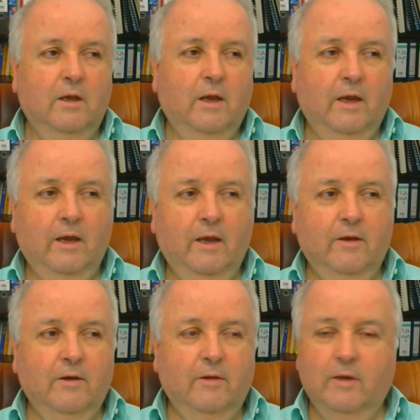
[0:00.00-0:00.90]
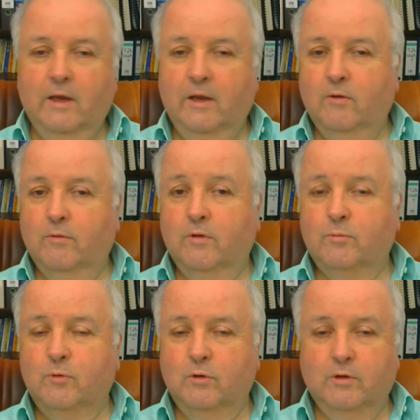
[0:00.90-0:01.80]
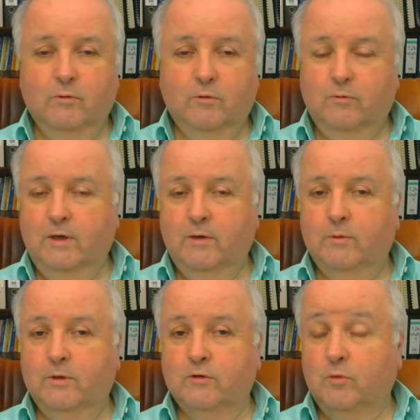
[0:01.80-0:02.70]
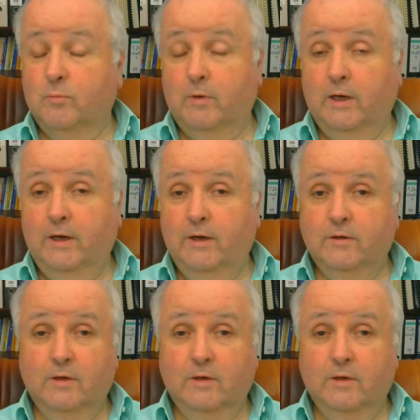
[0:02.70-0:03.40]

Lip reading: and at the end of this process he was very much surprised.